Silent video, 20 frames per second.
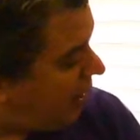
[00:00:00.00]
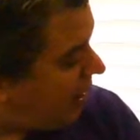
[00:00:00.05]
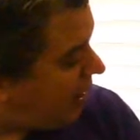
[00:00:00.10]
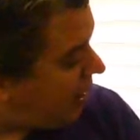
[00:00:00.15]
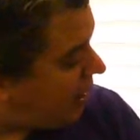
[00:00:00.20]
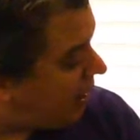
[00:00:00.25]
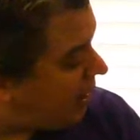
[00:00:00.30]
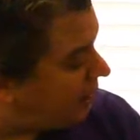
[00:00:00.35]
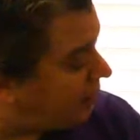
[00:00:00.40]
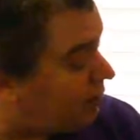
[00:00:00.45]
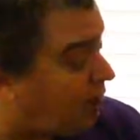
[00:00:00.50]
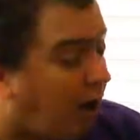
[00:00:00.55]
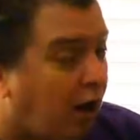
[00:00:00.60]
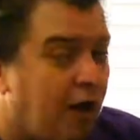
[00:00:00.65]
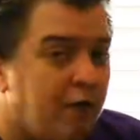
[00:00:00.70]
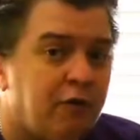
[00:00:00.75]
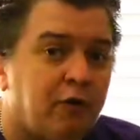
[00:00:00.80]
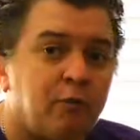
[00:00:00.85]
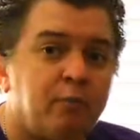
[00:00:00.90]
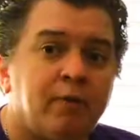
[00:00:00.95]
And
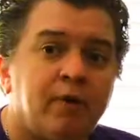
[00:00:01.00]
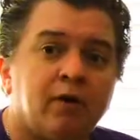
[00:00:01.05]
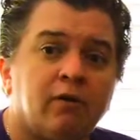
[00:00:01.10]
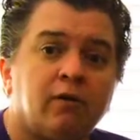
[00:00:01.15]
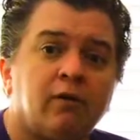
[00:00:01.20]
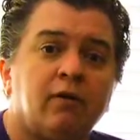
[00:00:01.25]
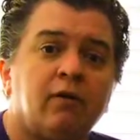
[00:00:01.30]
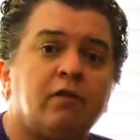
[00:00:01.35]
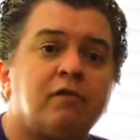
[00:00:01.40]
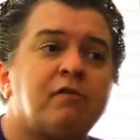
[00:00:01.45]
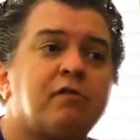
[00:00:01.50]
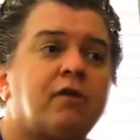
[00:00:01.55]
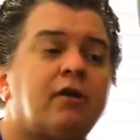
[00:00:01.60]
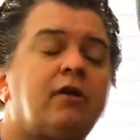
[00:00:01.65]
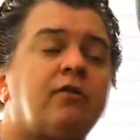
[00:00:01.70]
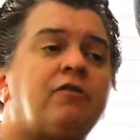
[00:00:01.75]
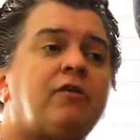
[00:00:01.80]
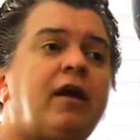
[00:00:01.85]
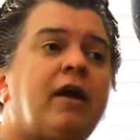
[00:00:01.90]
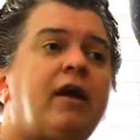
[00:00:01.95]
other minerals
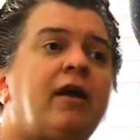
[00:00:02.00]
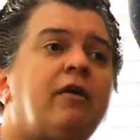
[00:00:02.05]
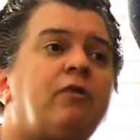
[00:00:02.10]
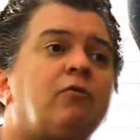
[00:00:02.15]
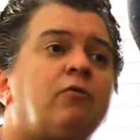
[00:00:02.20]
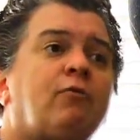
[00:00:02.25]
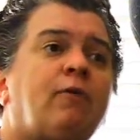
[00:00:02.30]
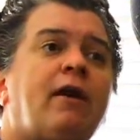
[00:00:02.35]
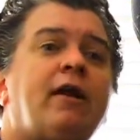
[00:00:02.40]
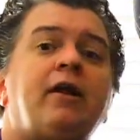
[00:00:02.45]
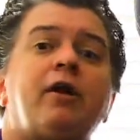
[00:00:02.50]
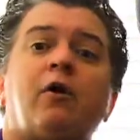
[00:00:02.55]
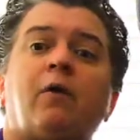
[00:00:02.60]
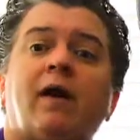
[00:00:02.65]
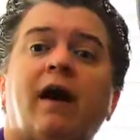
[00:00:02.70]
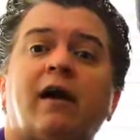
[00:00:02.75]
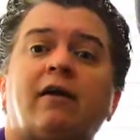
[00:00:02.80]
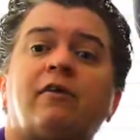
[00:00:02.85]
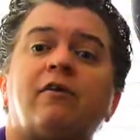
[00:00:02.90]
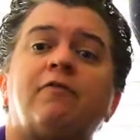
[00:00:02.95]
contain
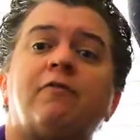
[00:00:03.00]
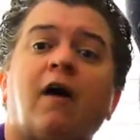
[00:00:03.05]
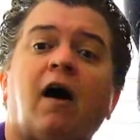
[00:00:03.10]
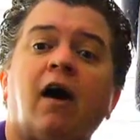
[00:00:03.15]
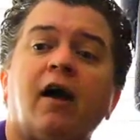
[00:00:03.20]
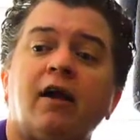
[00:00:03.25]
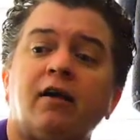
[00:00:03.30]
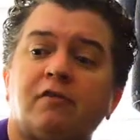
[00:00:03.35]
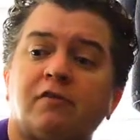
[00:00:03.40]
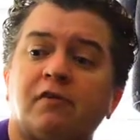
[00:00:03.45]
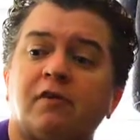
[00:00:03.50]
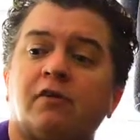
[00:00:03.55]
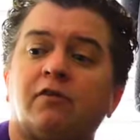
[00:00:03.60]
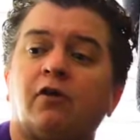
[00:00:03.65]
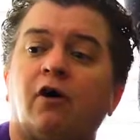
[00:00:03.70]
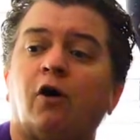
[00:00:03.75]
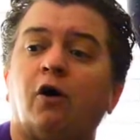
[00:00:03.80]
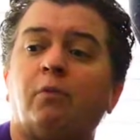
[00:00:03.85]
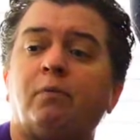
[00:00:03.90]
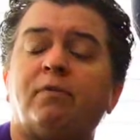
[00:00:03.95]
radioactive
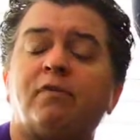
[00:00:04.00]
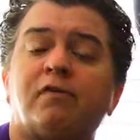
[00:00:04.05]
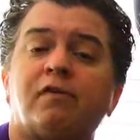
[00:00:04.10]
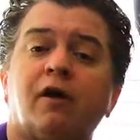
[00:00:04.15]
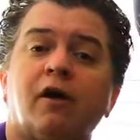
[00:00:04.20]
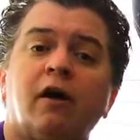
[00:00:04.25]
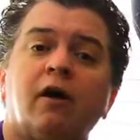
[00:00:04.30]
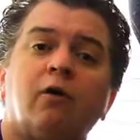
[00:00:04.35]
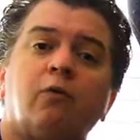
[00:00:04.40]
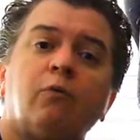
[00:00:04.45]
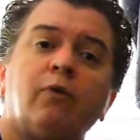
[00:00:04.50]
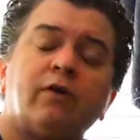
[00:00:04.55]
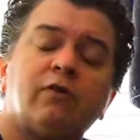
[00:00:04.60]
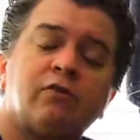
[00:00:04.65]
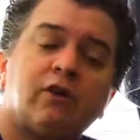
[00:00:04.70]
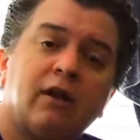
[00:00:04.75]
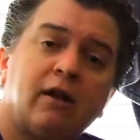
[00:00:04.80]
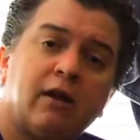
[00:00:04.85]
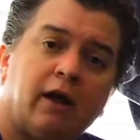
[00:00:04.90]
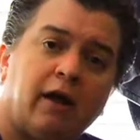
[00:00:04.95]
isotopes,
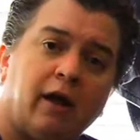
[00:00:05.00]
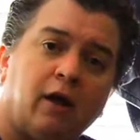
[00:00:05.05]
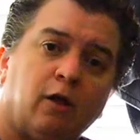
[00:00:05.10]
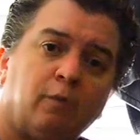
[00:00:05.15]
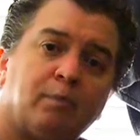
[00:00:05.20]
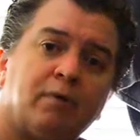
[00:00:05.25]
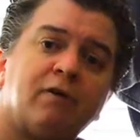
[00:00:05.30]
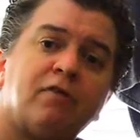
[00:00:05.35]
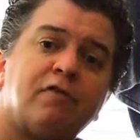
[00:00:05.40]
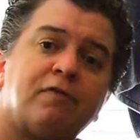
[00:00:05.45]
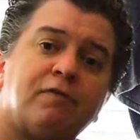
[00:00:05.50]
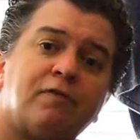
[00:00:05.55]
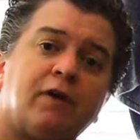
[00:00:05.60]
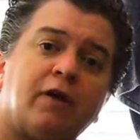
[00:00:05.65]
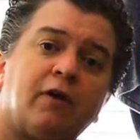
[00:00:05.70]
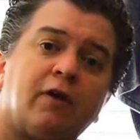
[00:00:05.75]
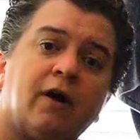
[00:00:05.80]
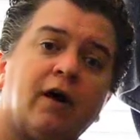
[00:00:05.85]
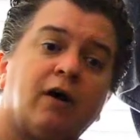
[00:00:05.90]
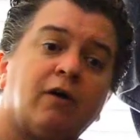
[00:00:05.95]
which can help us
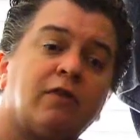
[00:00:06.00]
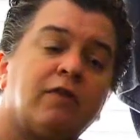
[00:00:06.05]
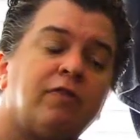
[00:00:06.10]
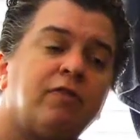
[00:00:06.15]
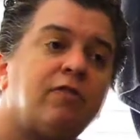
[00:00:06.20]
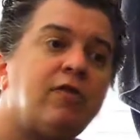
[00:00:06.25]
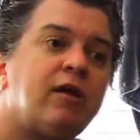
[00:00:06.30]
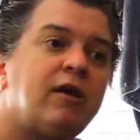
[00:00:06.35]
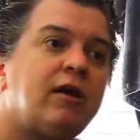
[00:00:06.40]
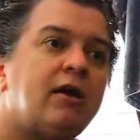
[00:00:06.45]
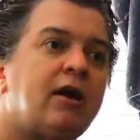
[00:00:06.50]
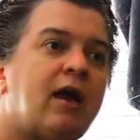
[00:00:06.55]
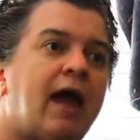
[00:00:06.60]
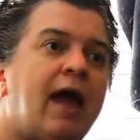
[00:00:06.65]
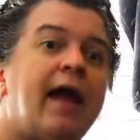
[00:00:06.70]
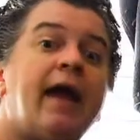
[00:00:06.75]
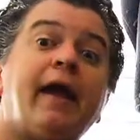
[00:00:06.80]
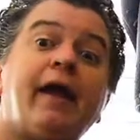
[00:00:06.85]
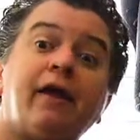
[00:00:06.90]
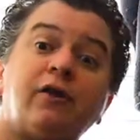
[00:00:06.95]
figure out the
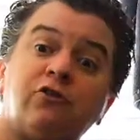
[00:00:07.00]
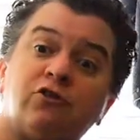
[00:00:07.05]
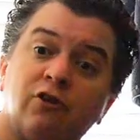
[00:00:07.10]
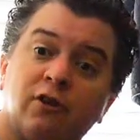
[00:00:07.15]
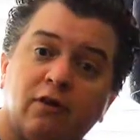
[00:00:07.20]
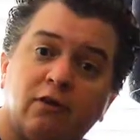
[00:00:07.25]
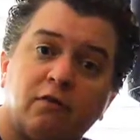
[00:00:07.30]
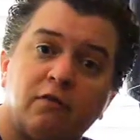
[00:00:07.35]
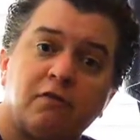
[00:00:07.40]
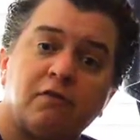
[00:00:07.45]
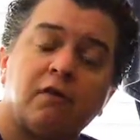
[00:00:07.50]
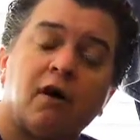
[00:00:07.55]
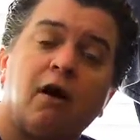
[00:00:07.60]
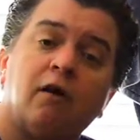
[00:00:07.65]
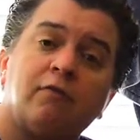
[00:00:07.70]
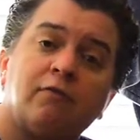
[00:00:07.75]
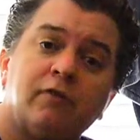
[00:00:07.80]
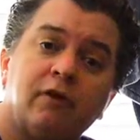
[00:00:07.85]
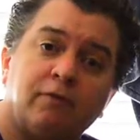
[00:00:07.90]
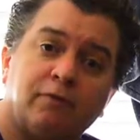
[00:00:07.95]
ages
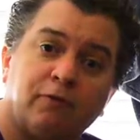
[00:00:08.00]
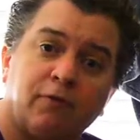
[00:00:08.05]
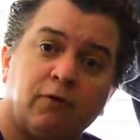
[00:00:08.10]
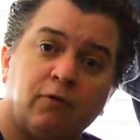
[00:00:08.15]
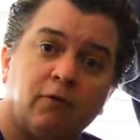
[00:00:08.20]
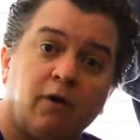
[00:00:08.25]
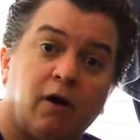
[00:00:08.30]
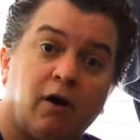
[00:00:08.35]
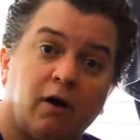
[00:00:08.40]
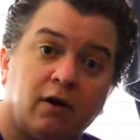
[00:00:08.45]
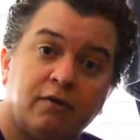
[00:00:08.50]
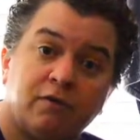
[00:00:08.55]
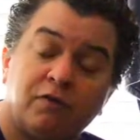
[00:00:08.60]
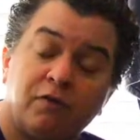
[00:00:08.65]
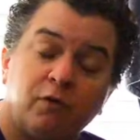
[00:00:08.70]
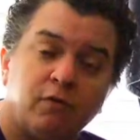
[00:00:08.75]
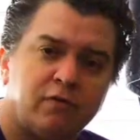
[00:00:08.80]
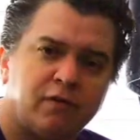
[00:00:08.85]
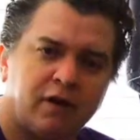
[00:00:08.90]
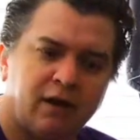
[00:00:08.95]
of different rocks.
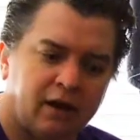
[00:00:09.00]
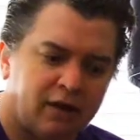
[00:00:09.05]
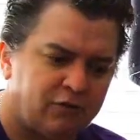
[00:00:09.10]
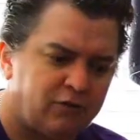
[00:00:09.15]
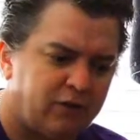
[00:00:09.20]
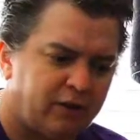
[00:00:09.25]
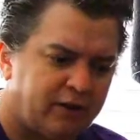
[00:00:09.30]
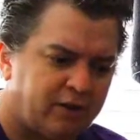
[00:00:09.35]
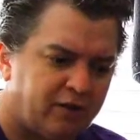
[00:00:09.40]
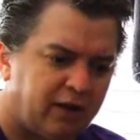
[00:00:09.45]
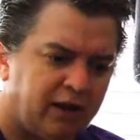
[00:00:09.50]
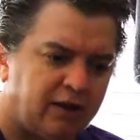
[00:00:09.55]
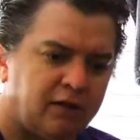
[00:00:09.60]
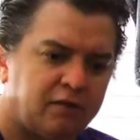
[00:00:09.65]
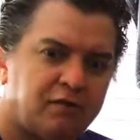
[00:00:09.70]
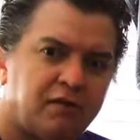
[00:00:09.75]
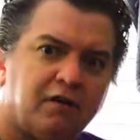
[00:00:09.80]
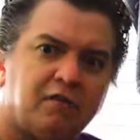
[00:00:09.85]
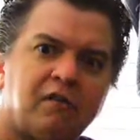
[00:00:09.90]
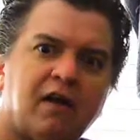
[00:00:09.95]
Those can actually tell
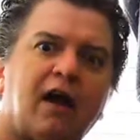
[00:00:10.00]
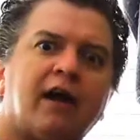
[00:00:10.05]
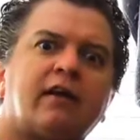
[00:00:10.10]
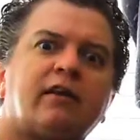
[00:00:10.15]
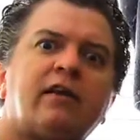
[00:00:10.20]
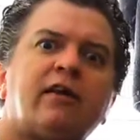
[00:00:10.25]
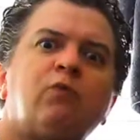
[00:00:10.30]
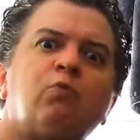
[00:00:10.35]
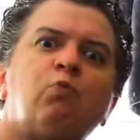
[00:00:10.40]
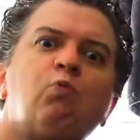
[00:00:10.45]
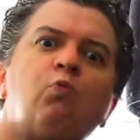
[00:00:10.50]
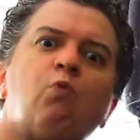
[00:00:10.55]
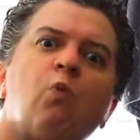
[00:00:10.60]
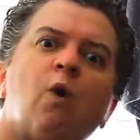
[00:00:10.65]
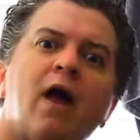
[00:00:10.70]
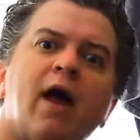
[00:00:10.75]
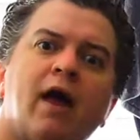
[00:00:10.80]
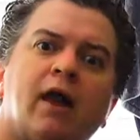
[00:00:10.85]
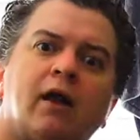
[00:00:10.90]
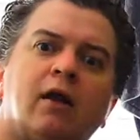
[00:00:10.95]
us exactly
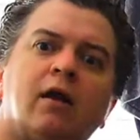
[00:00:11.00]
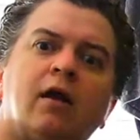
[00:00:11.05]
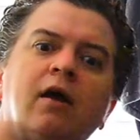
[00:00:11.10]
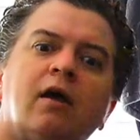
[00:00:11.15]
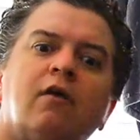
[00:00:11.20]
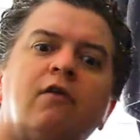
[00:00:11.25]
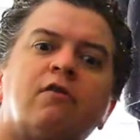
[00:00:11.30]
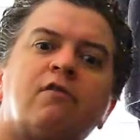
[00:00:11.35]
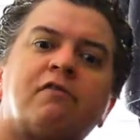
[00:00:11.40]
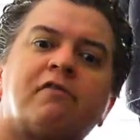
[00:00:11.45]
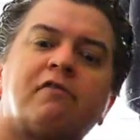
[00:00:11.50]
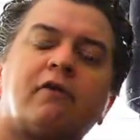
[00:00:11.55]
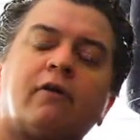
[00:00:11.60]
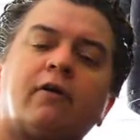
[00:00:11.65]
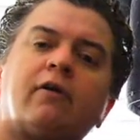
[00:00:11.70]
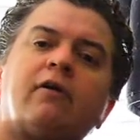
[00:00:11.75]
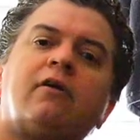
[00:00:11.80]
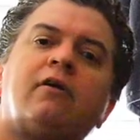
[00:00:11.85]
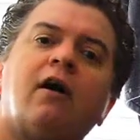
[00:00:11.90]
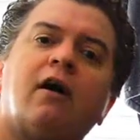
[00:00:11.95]
when
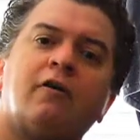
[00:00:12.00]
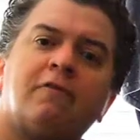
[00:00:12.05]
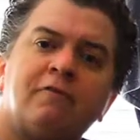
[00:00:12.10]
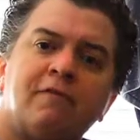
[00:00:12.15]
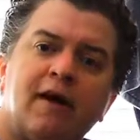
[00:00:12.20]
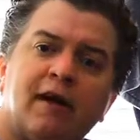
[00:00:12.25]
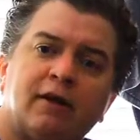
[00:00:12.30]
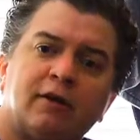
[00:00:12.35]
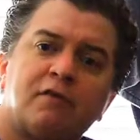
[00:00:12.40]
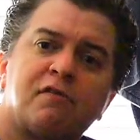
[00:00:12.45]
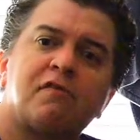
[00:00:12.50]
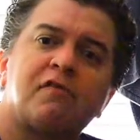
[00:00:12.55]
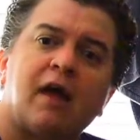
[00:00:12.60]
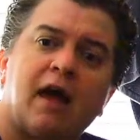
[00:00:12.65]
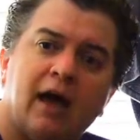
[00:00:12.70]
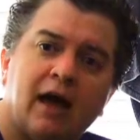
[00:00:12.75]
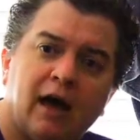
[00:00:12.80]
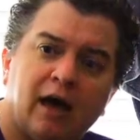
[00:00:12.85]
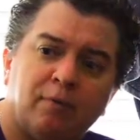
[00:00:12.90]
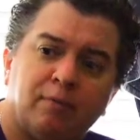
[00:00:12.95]
certain events
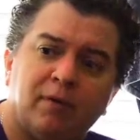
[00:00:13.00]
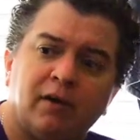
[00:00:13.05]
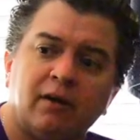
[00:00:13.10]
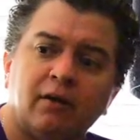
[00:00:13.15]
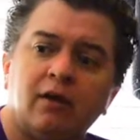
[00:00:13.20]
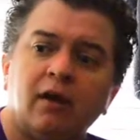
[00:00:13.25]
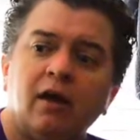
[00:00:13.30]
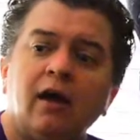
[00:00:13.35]
happened.